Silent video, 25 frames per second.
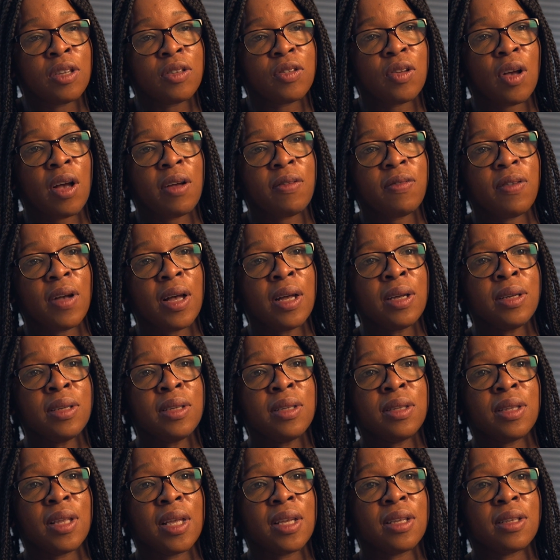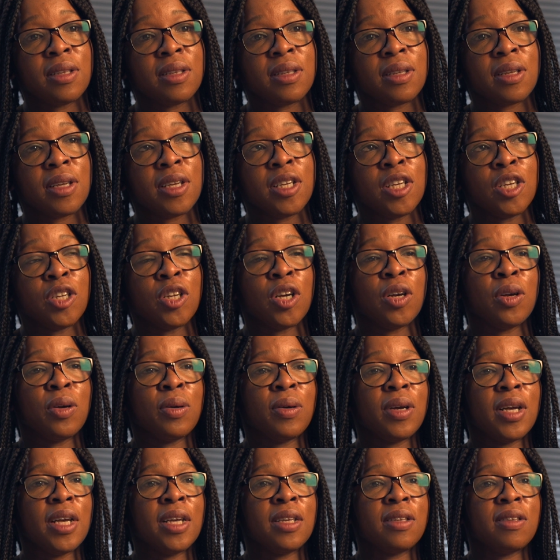So I find that, you
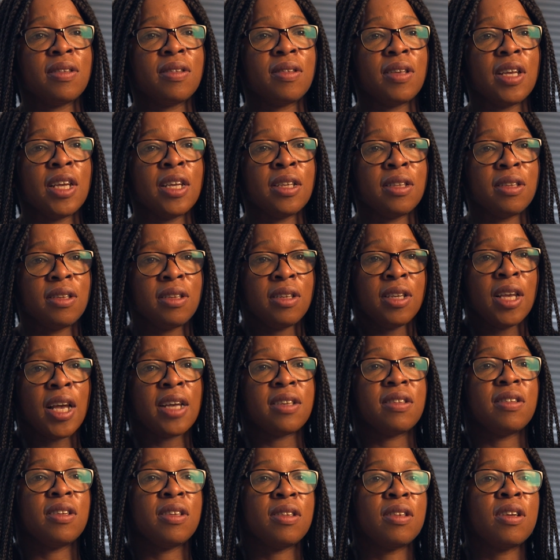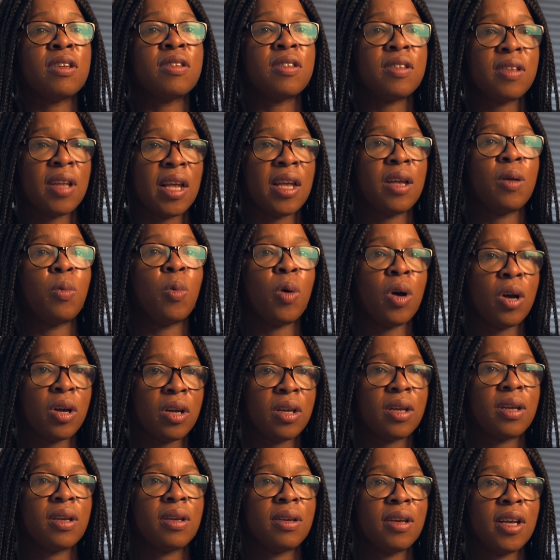know, yes, it does take
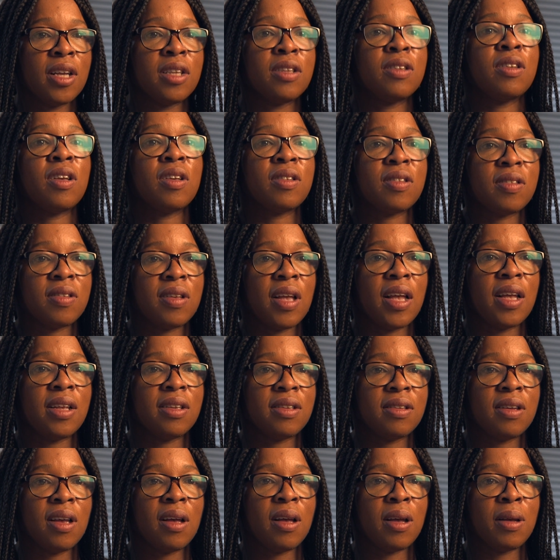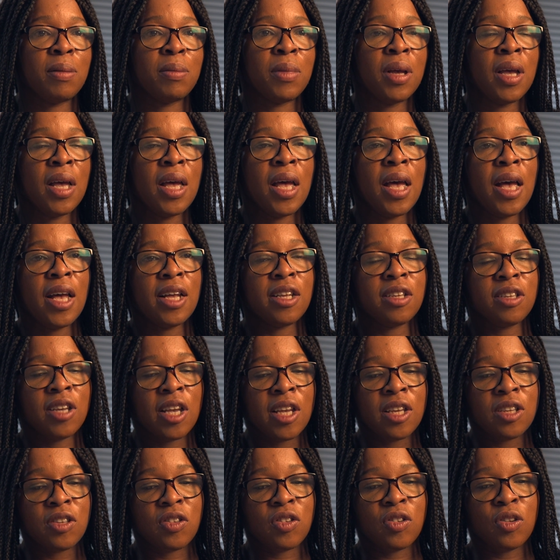work. It does take time. It
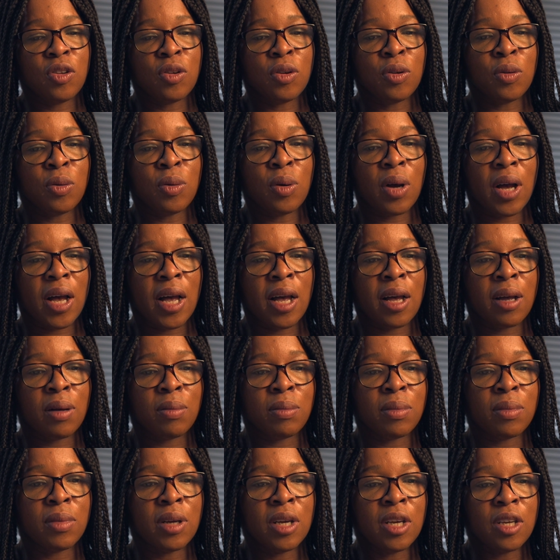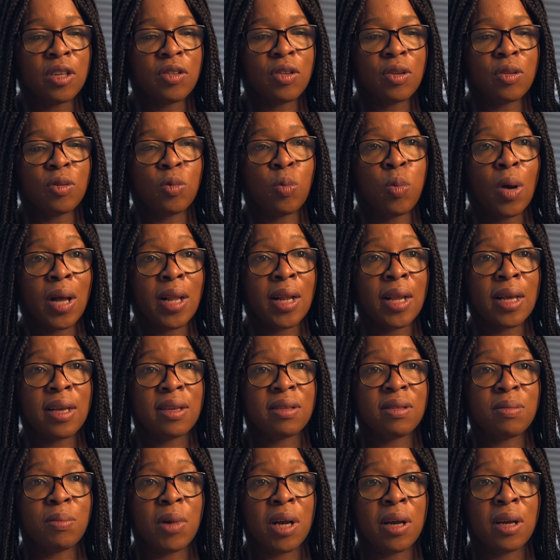takes you, so as well
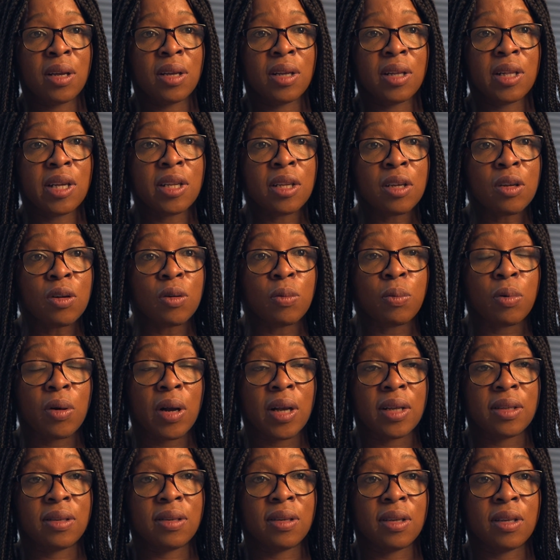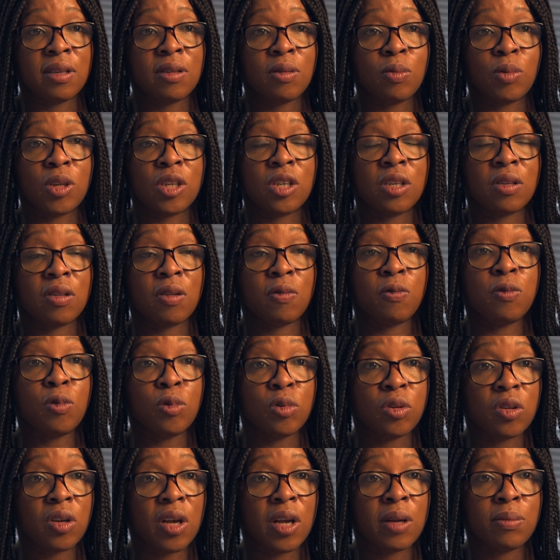as my clinical practice, which is a
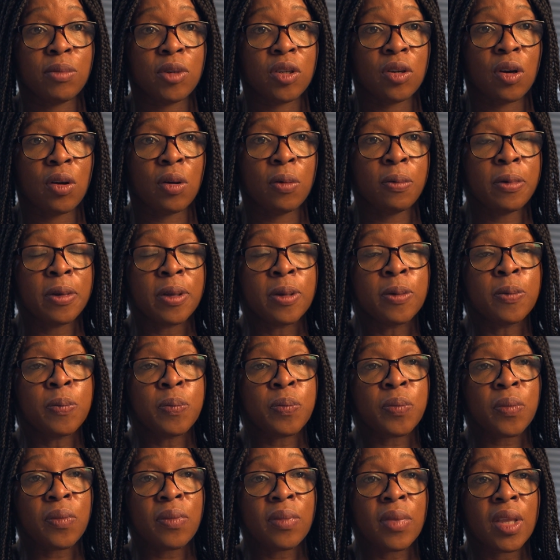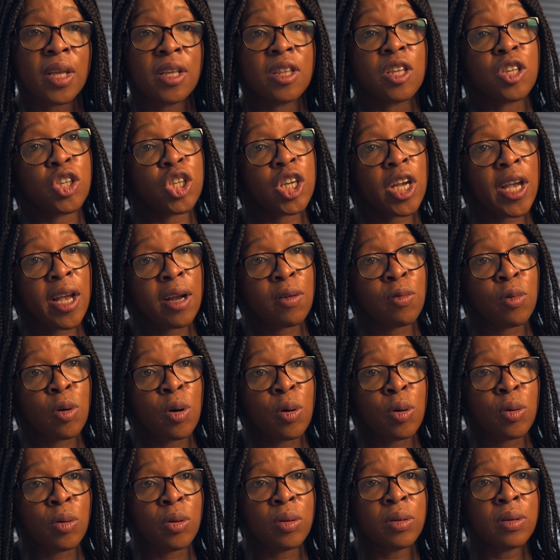full-time job, the chair
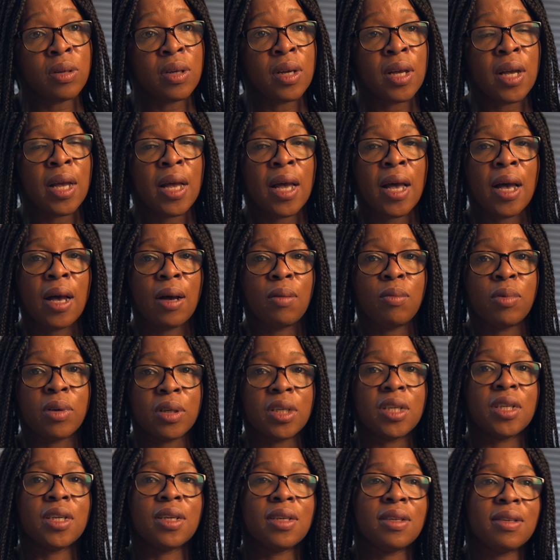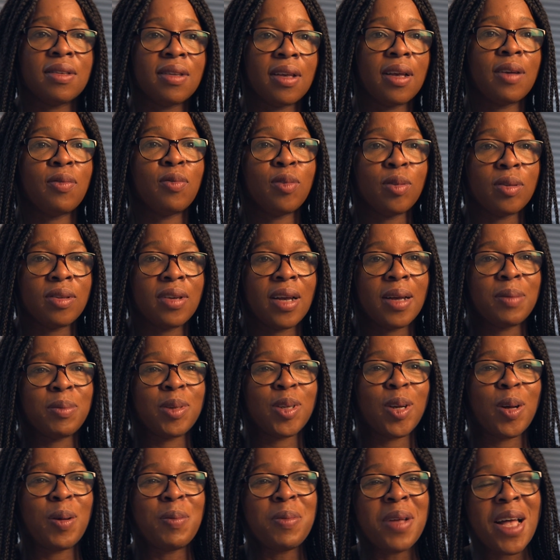role, which is a full-time
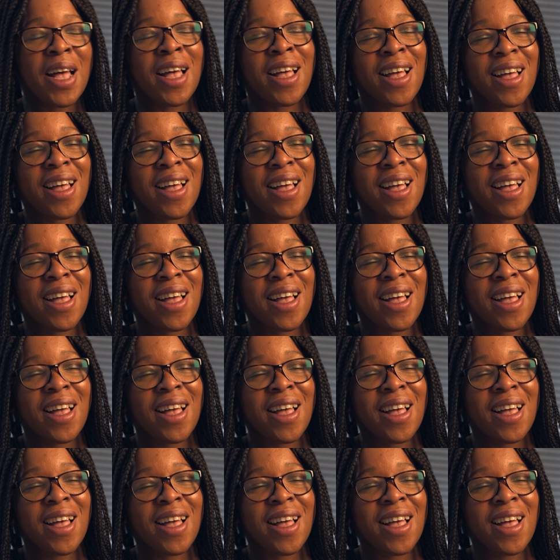job,